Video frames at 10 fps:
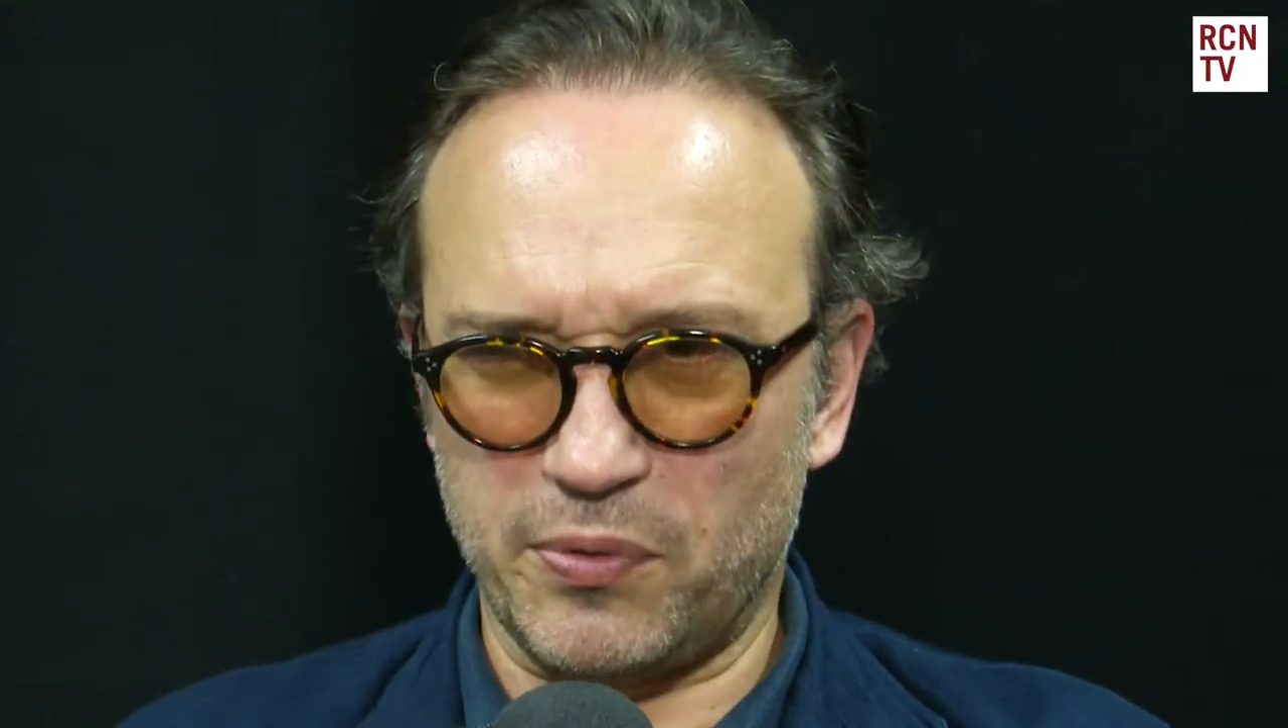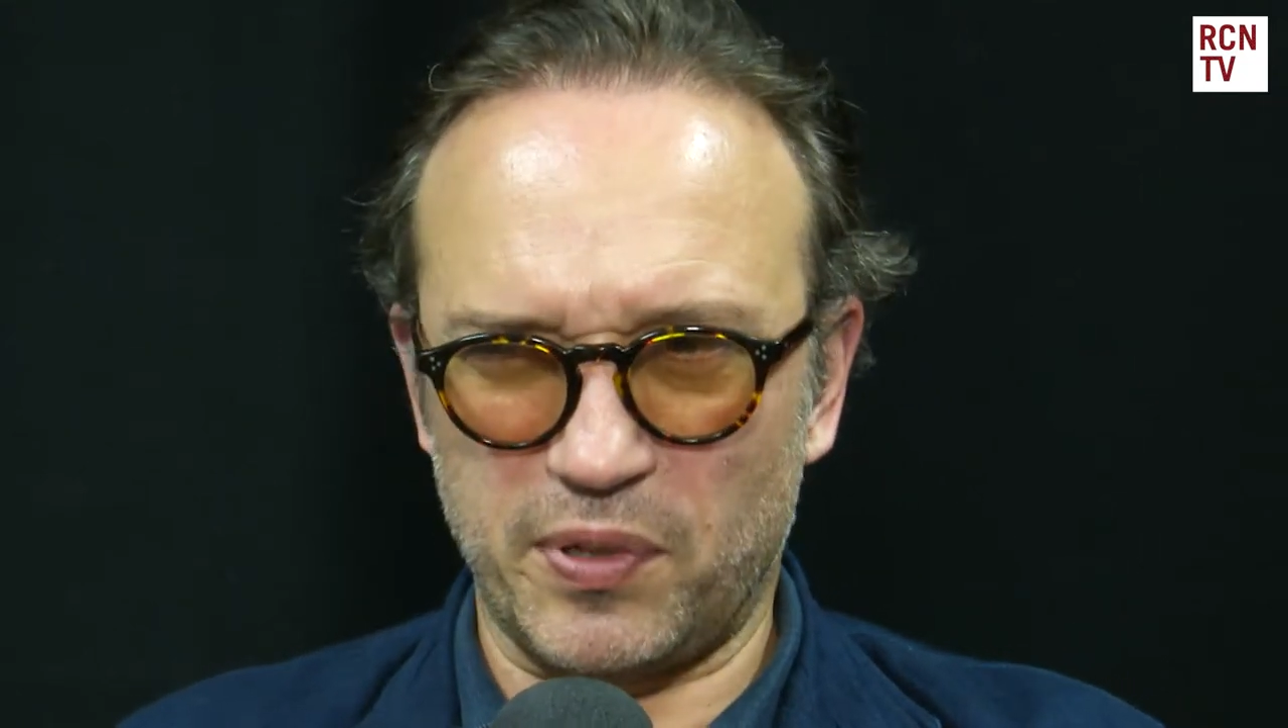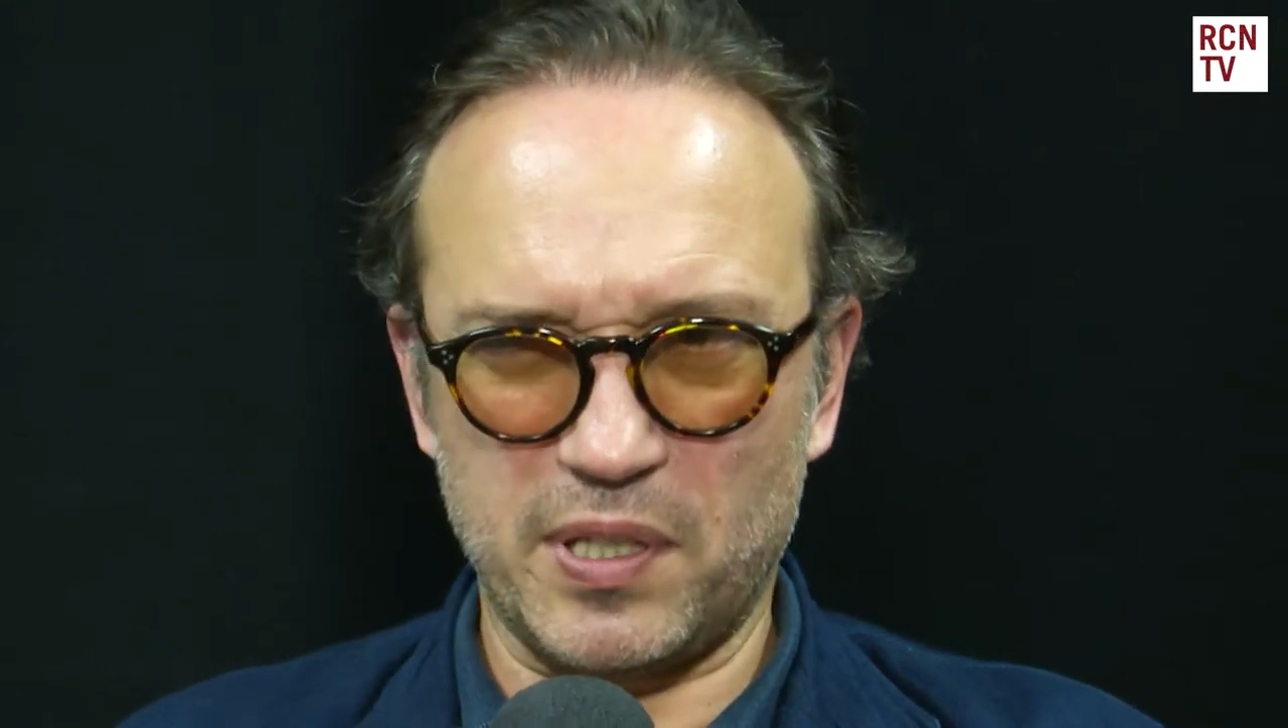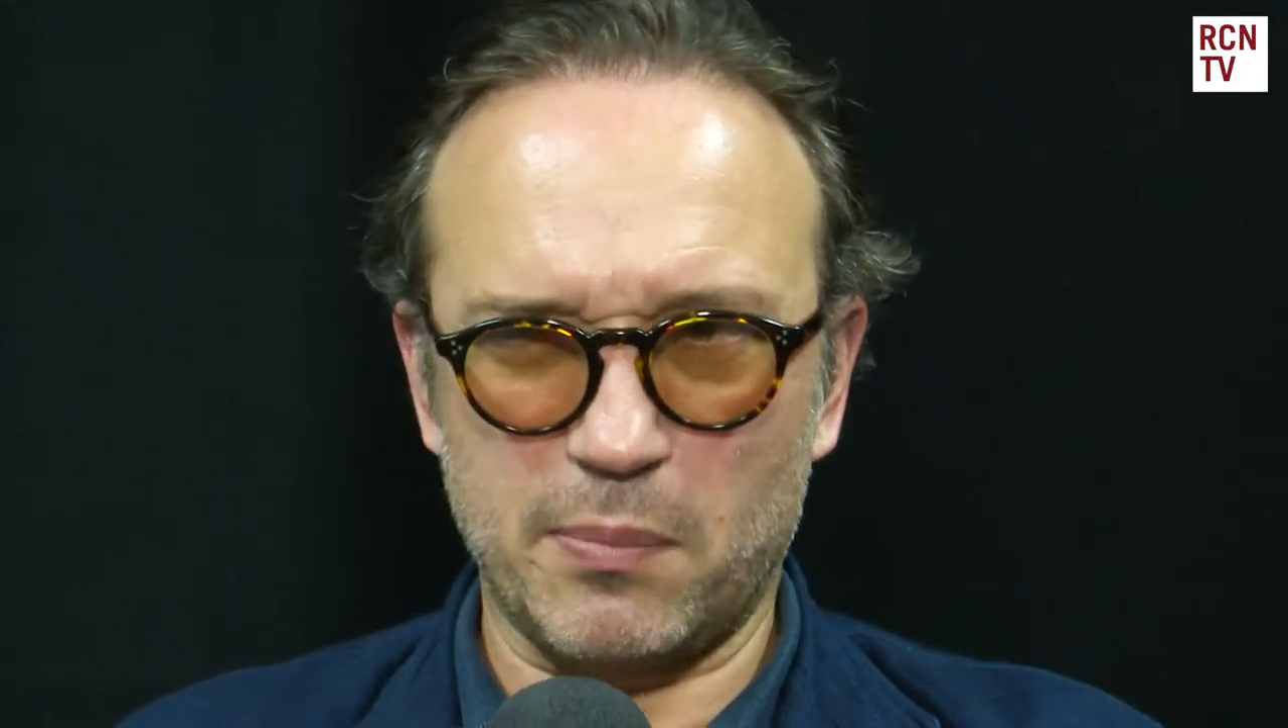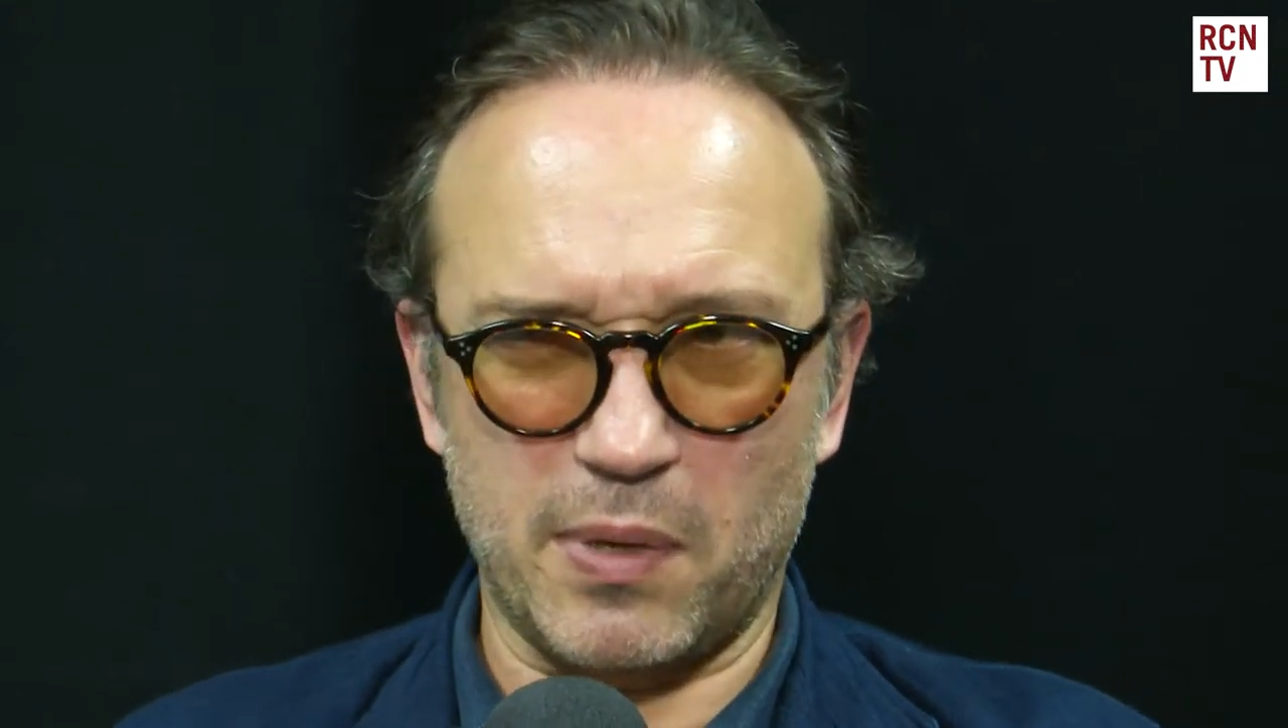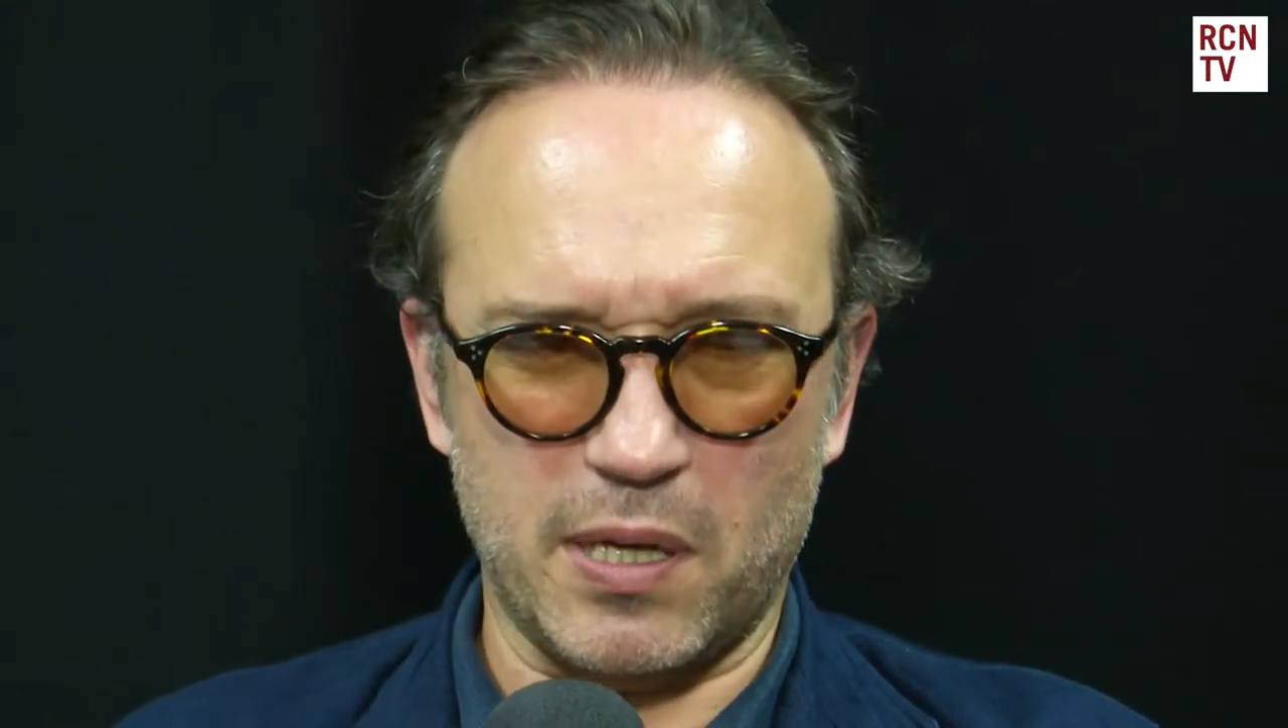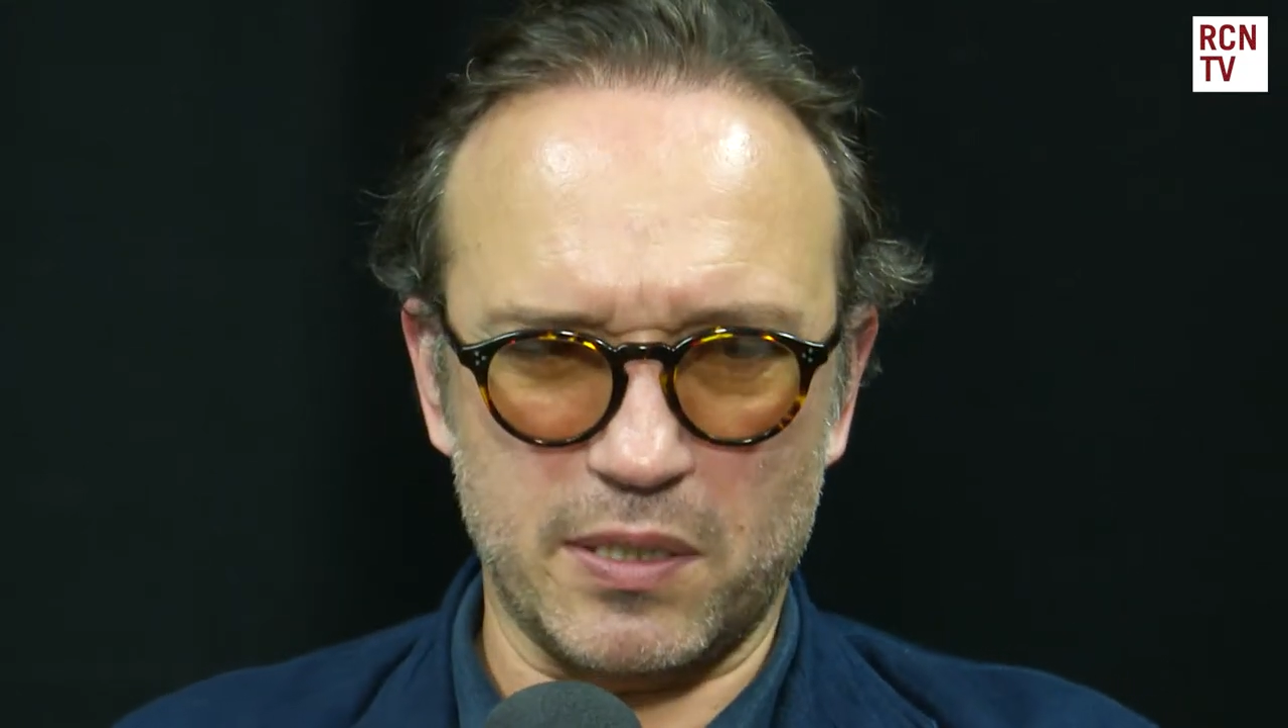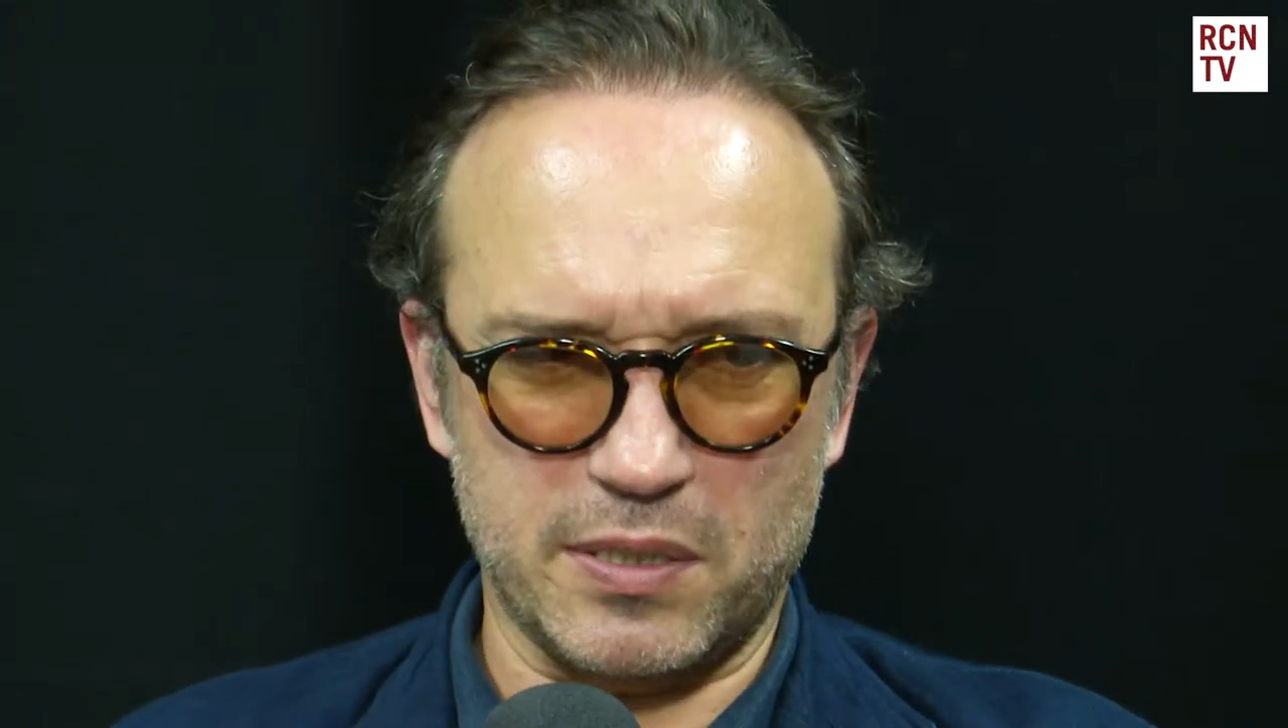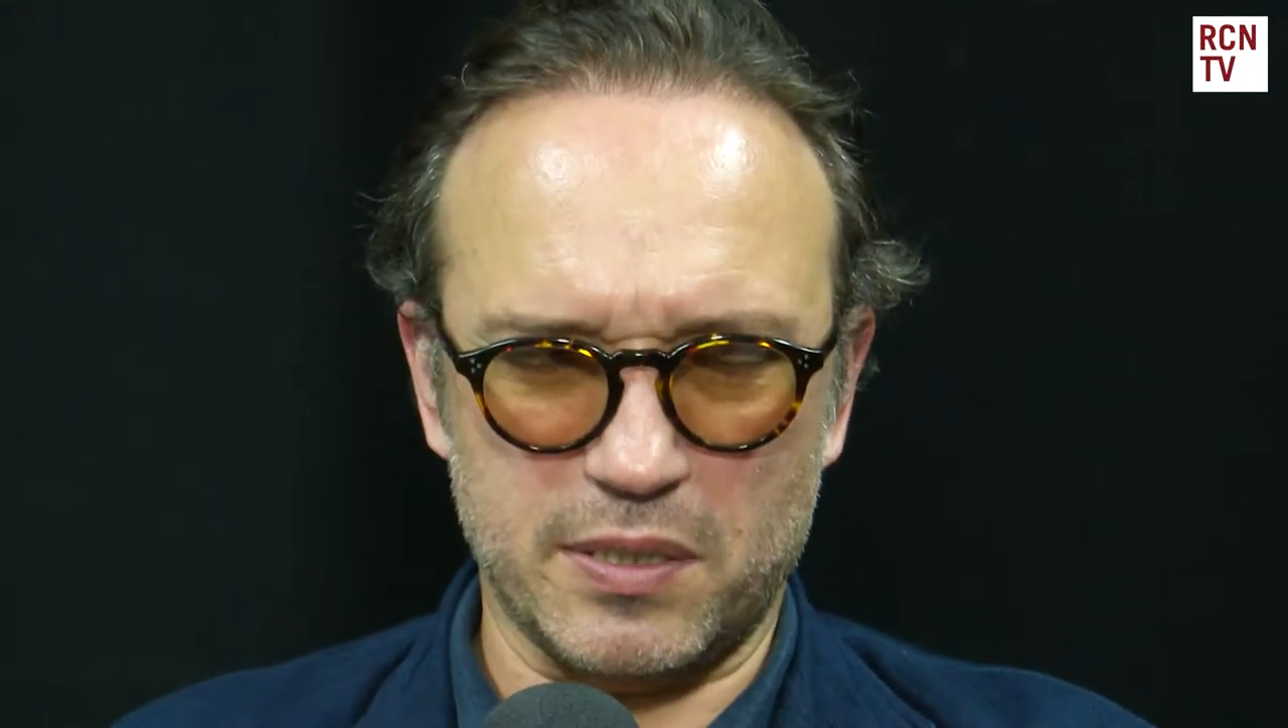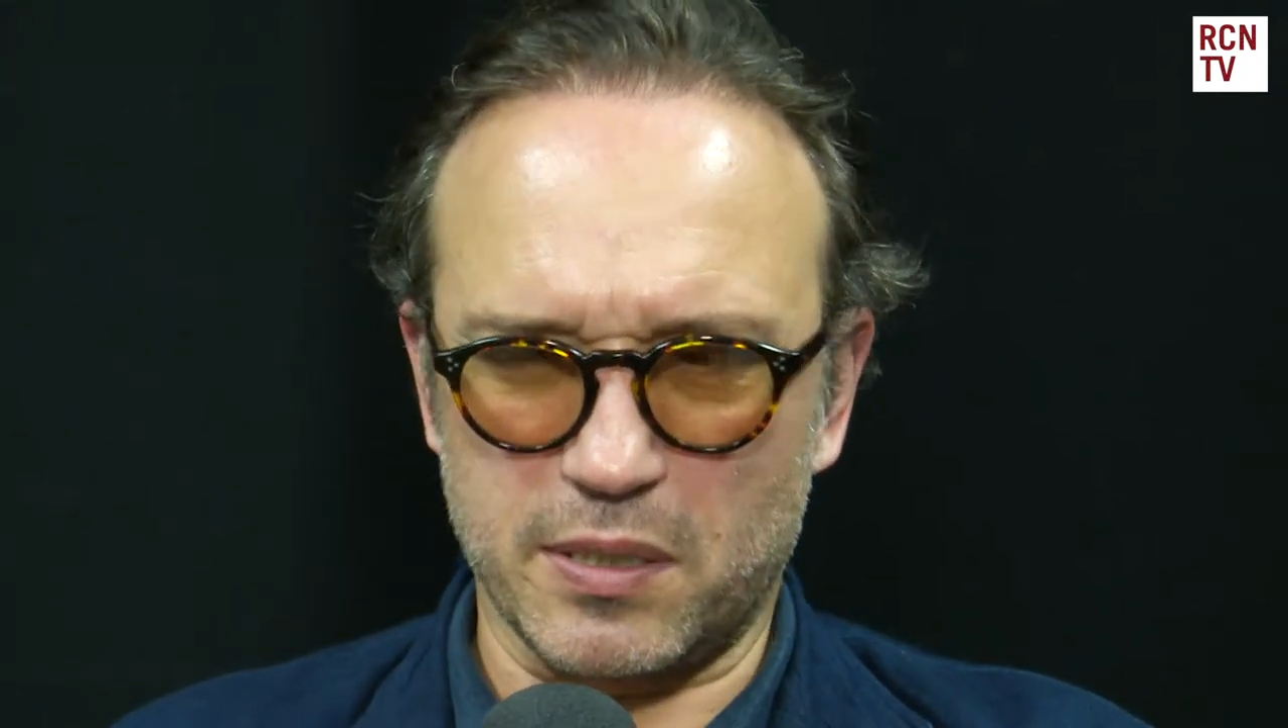to think about